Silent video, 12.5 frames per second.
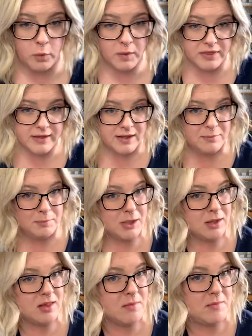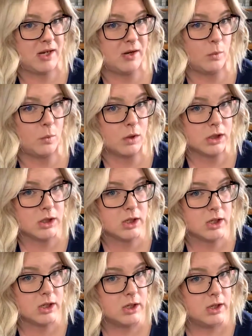with it because I made it work,
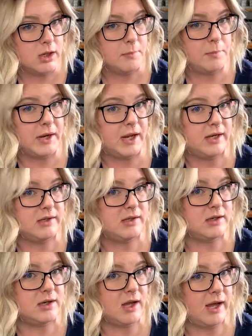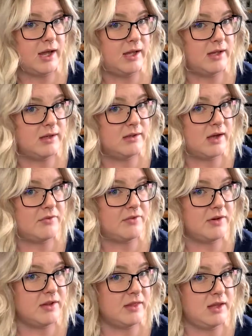but I
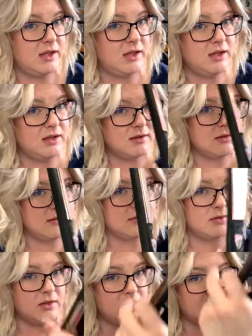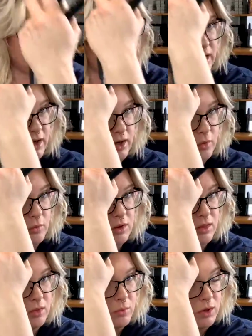definitely, the skinnier
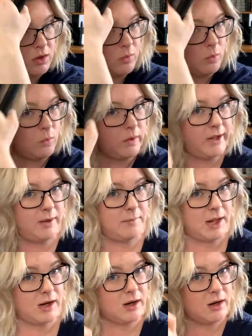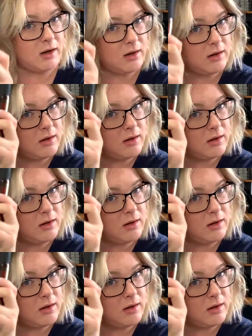ones work way better.